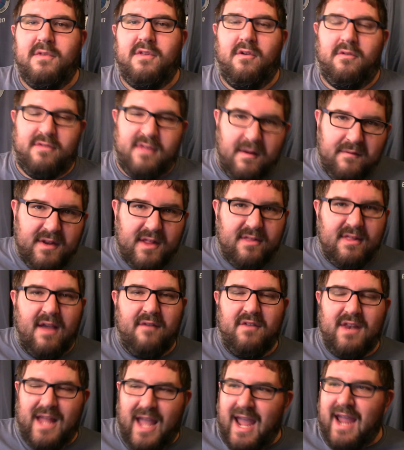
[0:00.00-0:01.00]
So
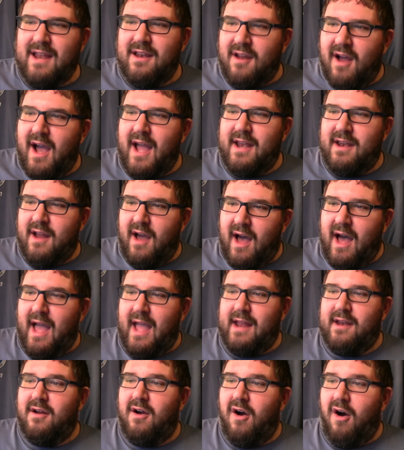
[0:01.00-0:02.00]

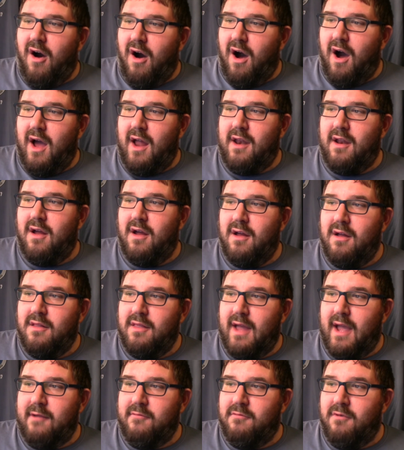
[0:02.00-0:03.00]
77,899 on
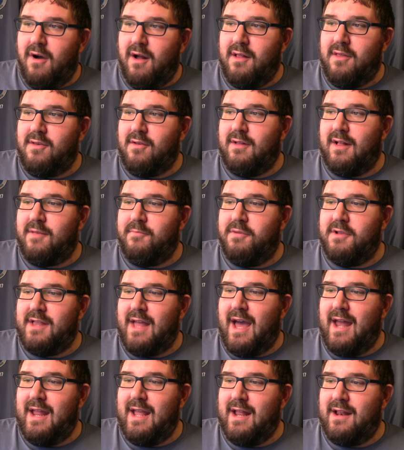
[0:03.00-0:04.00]
night one. So let's put
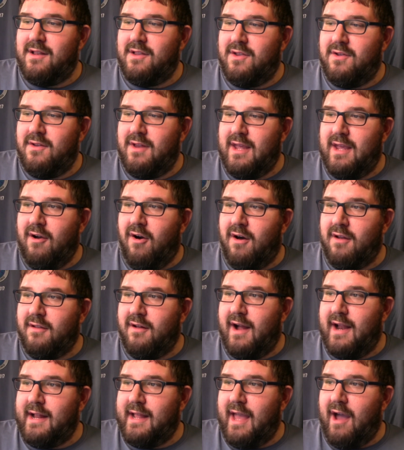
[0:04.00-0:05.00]
that into the
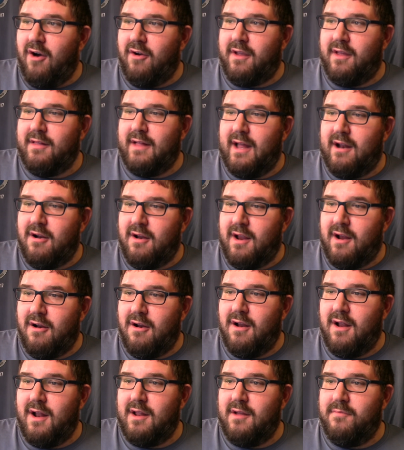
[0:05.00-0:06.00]
online calculator
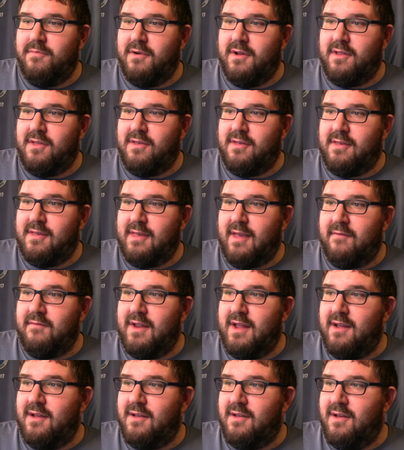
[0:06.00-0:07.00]
here, and you put
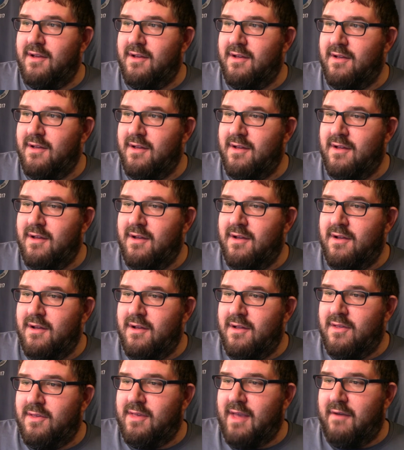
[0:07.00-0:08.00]

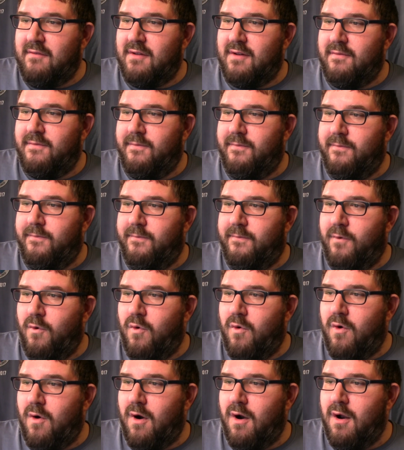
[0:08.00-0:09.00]

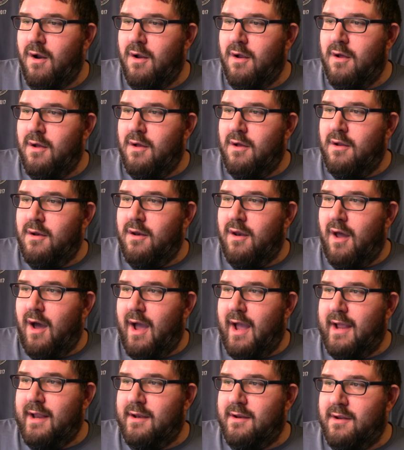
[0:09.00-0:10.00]

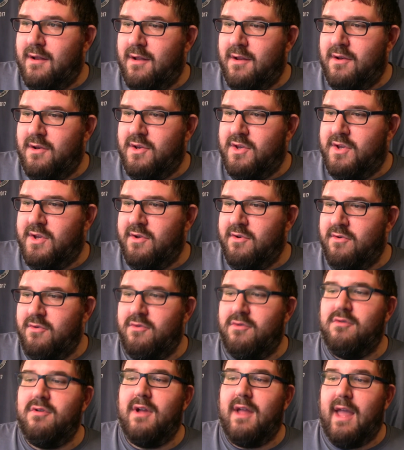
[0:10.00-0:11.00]

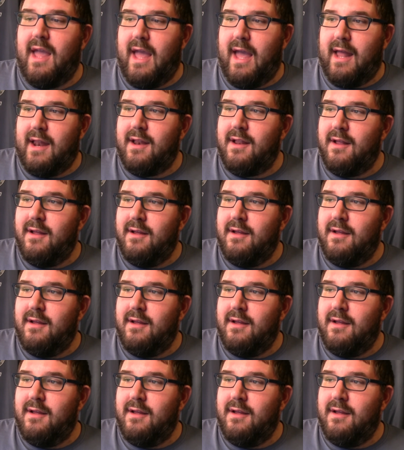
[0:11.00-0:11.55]
77,492 in,